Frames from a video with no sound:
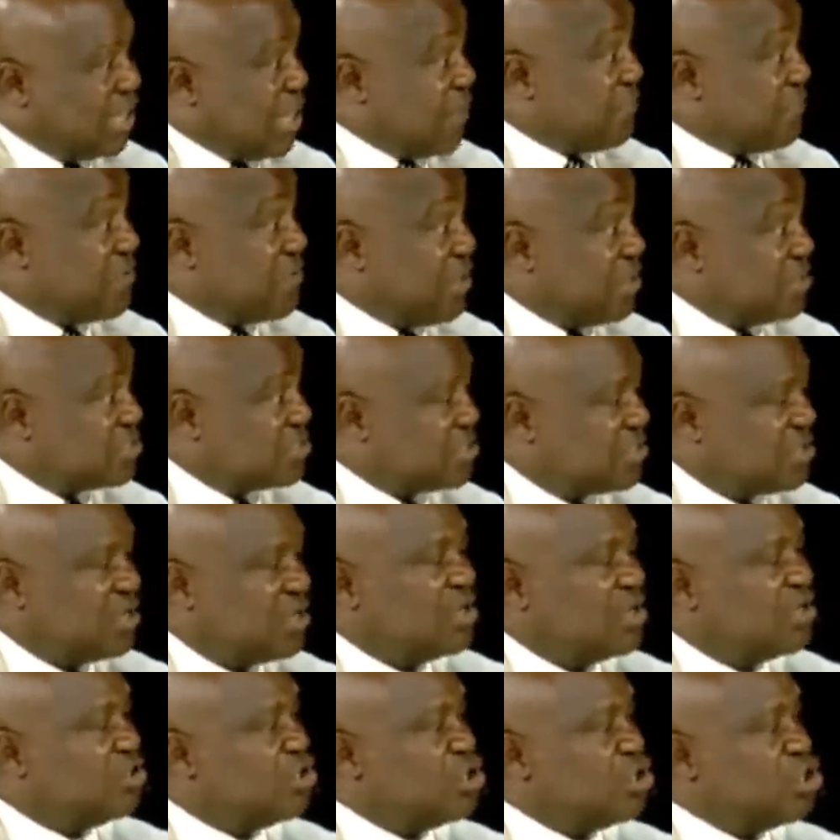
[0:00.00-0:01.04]
If not,
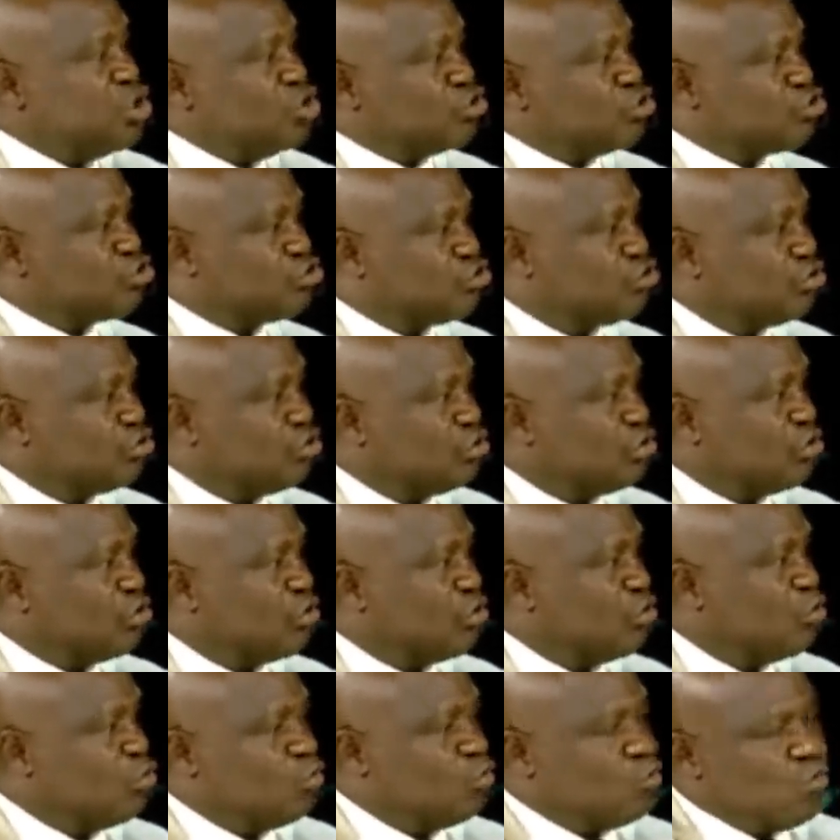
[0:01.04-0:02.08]
the youth
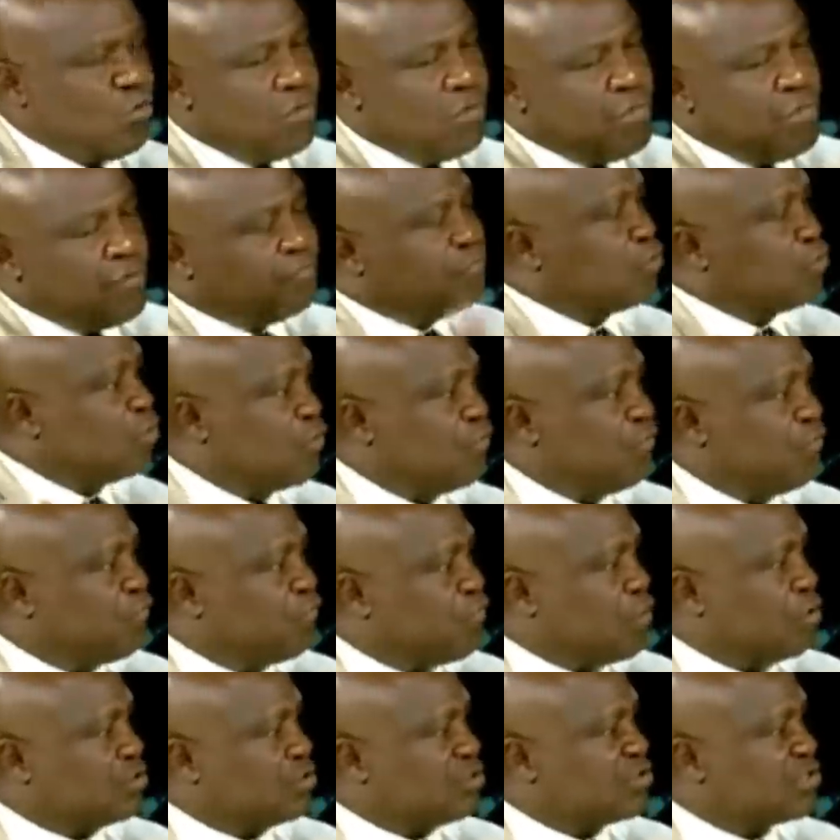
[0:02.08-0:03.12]
we move to the
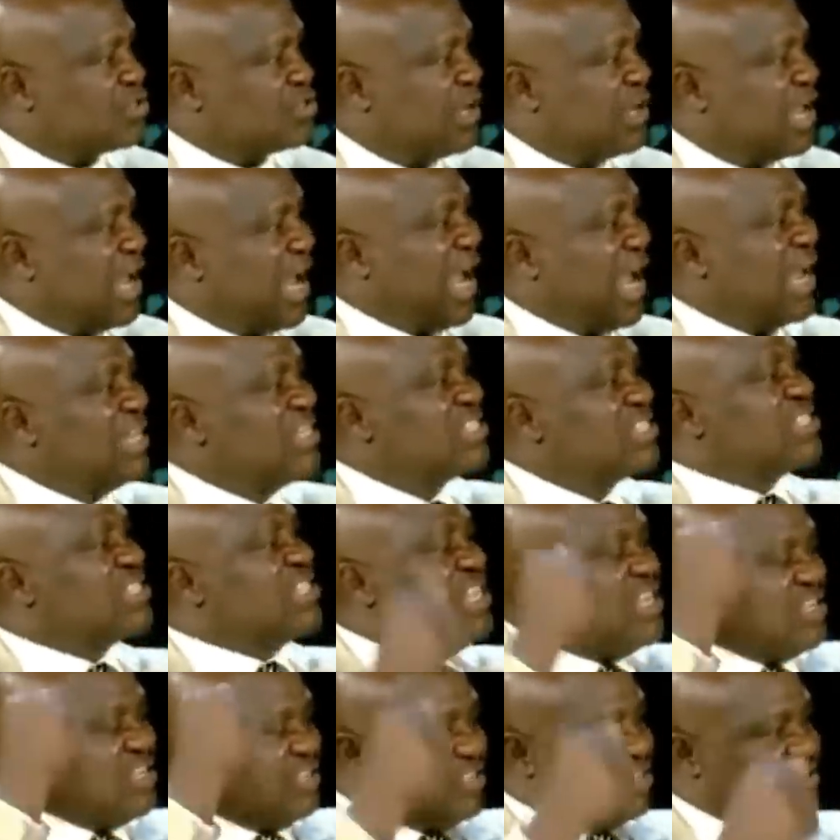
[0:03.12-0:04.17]
front and
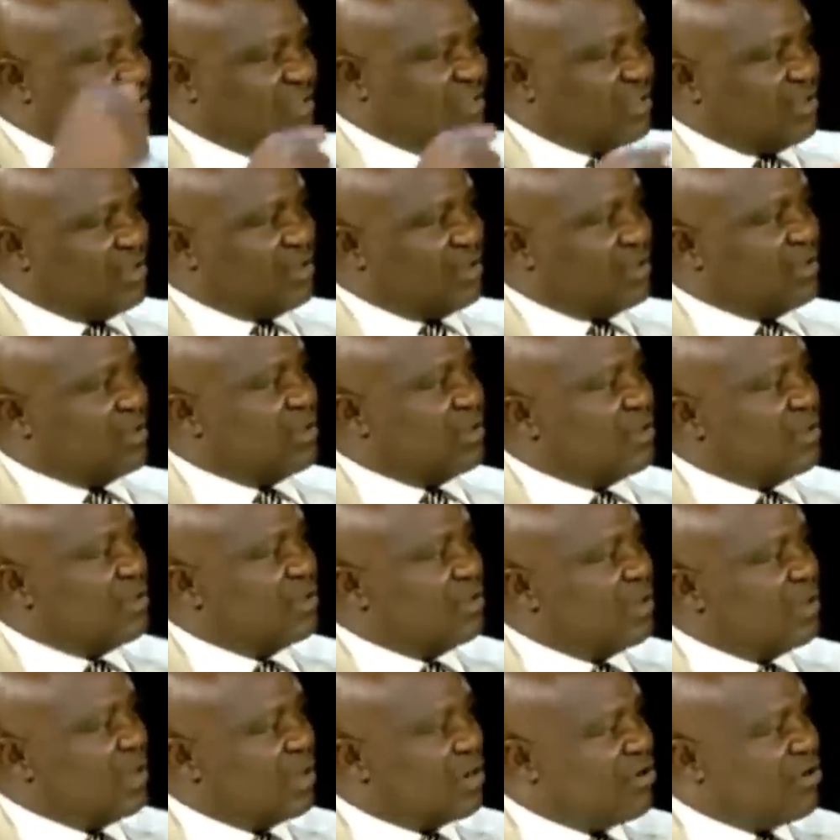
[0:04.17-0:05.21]
seize
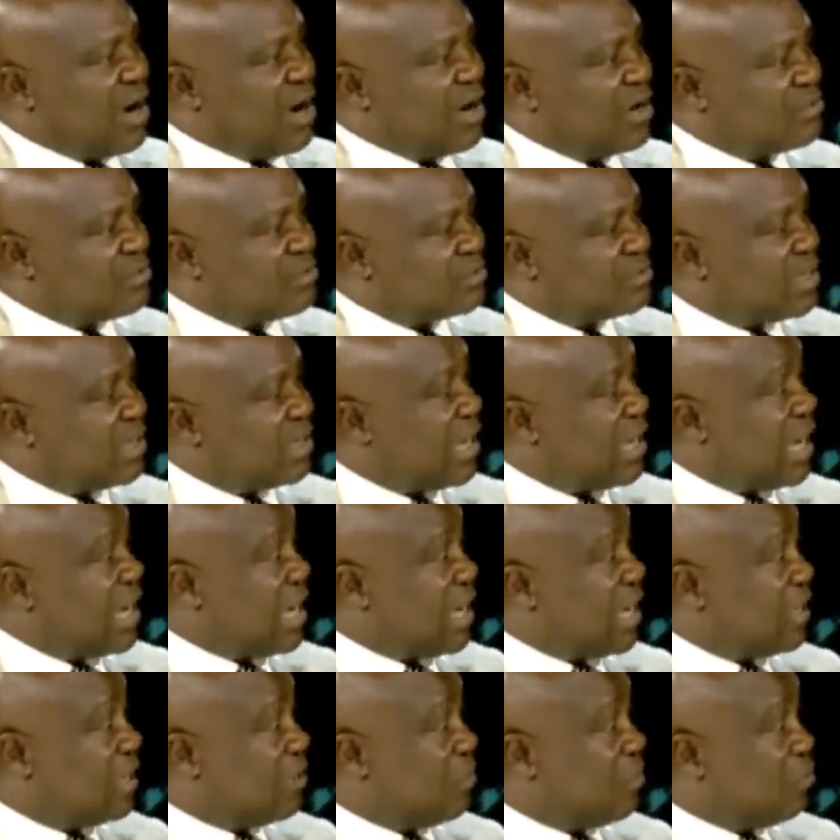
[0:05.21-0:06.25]
the ground,
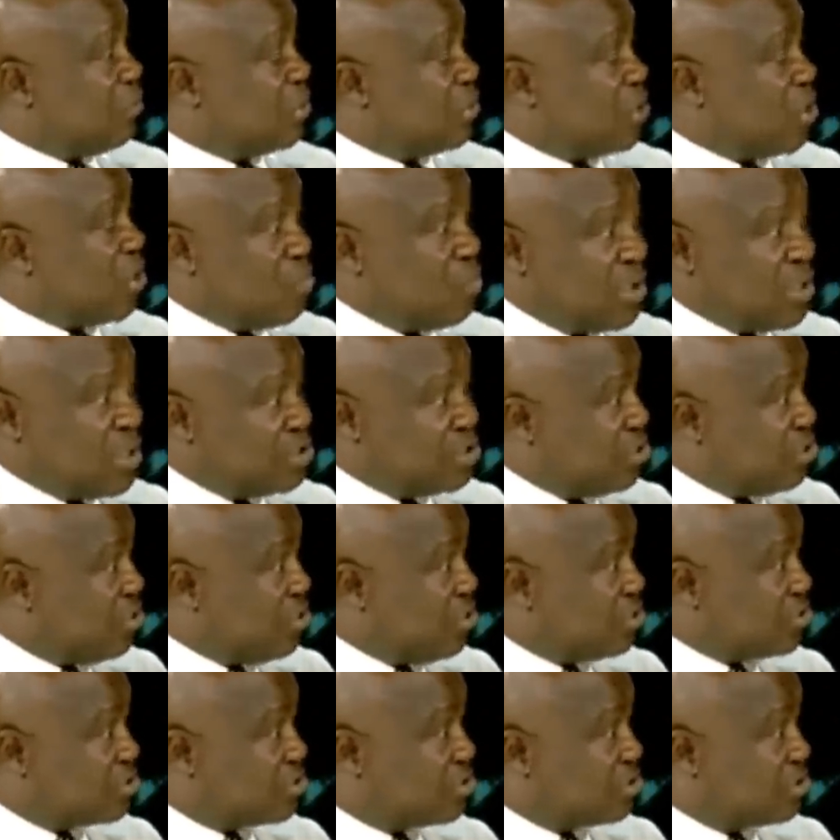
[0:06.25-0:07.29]
and we don't want the
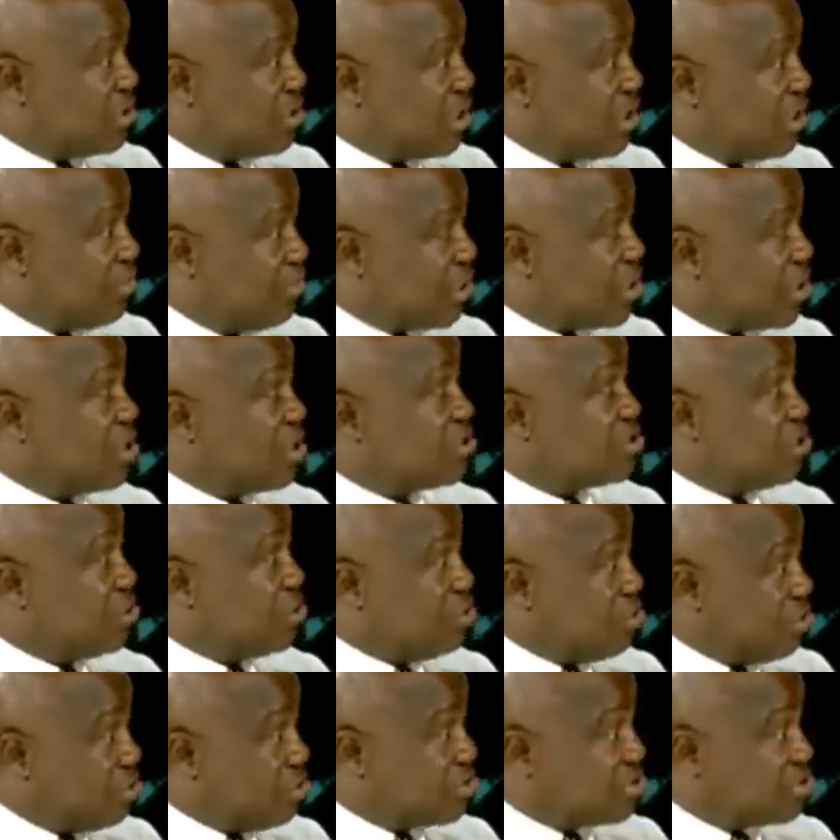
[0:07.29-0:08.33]
youth, because the
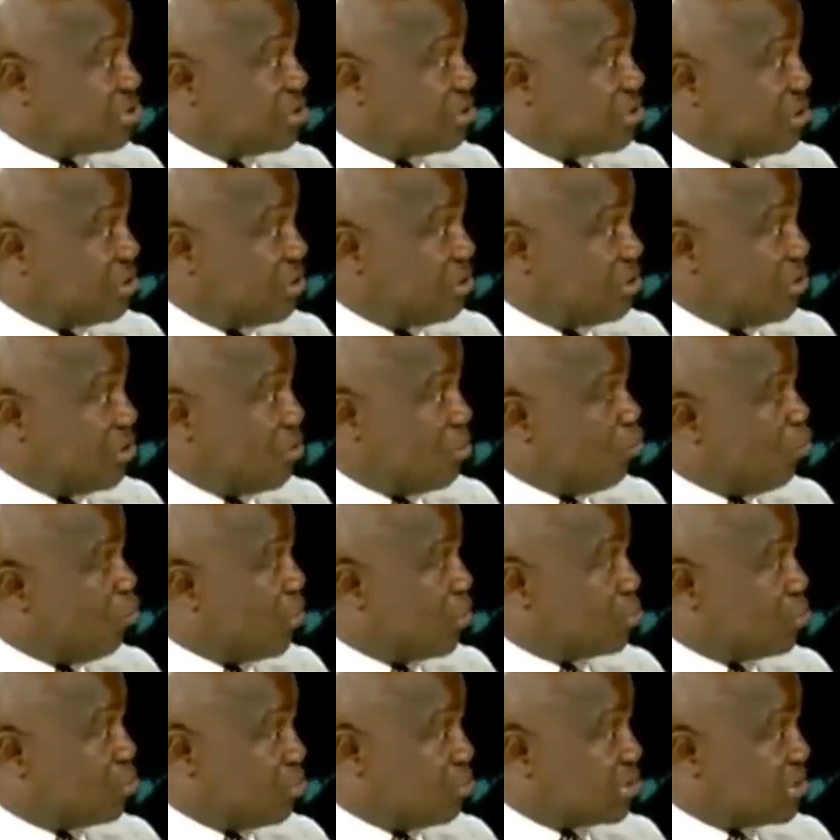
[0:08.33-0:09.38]
youth will
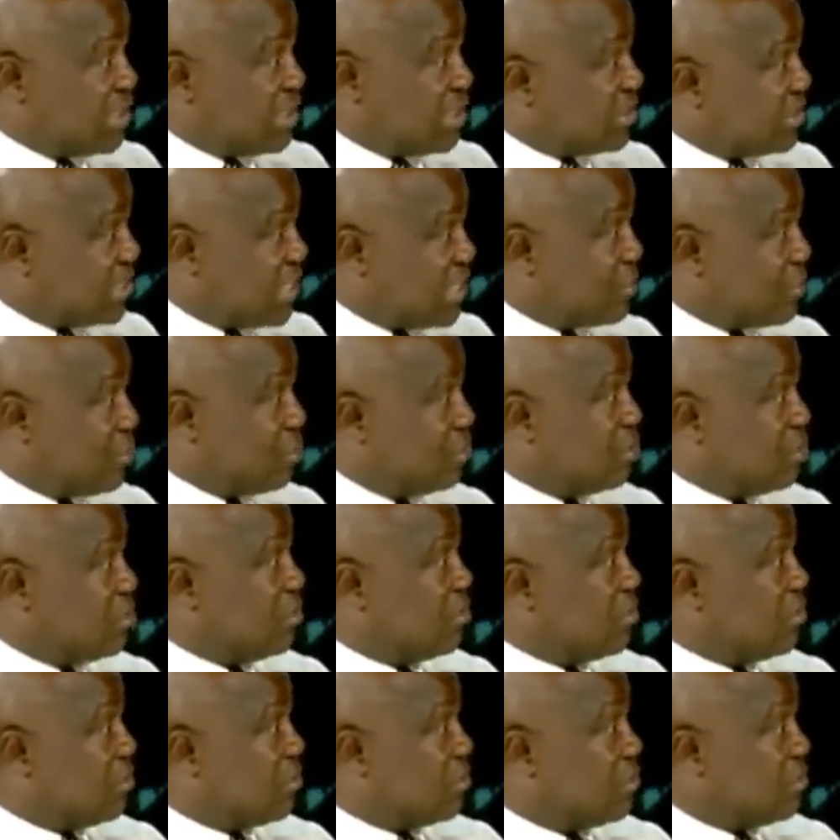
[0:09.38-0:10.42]
do things that could
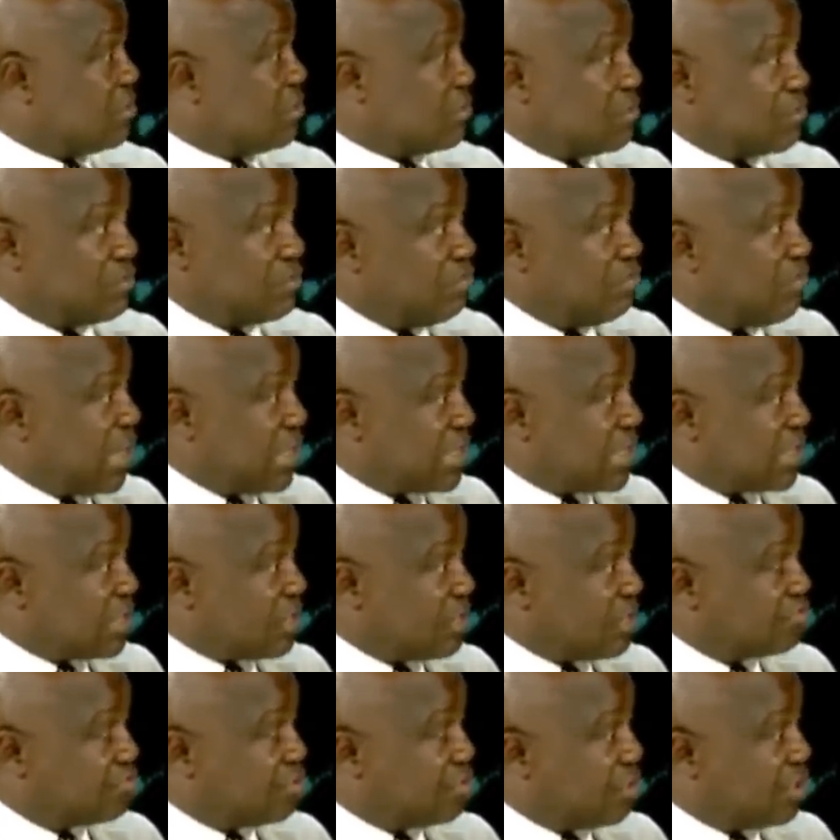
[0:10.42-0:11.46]
make the
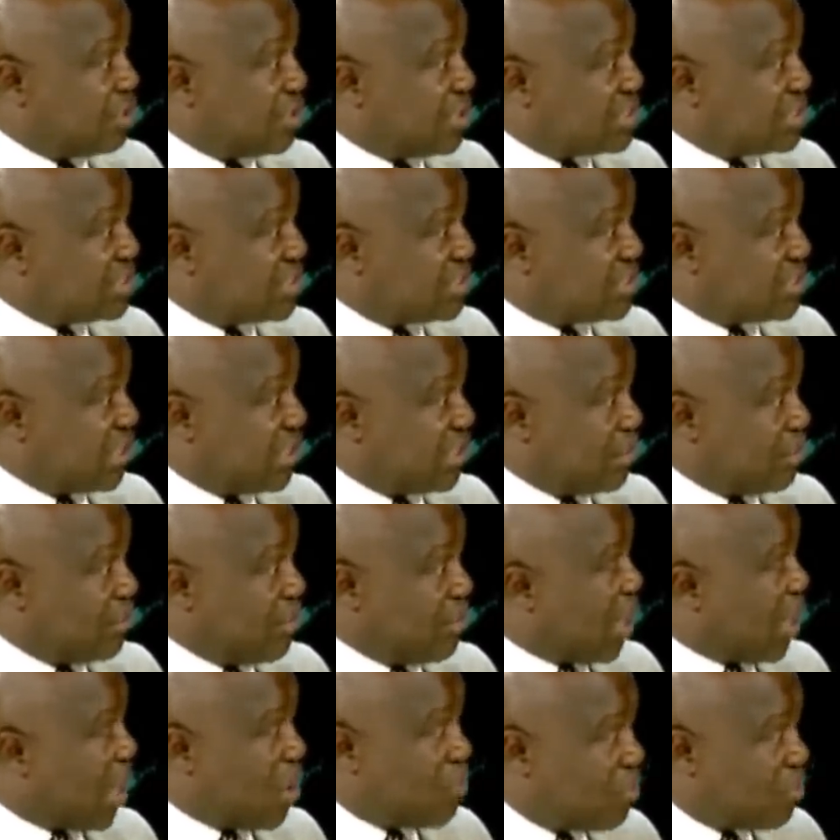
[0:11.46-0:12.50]
country not exist
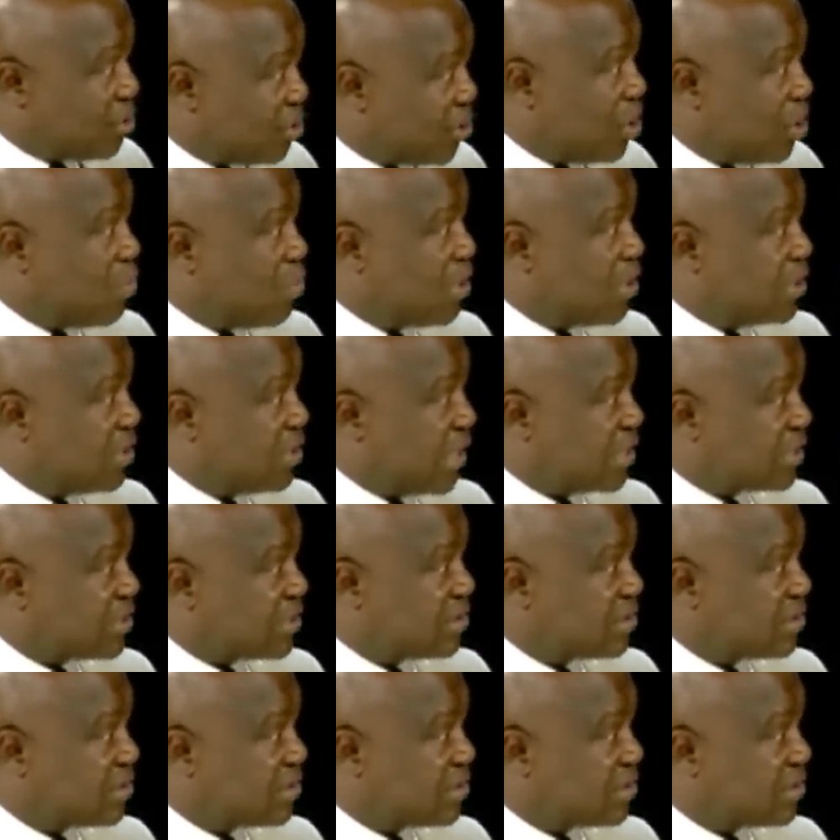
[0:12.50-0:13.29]
anymore. And we don't want that.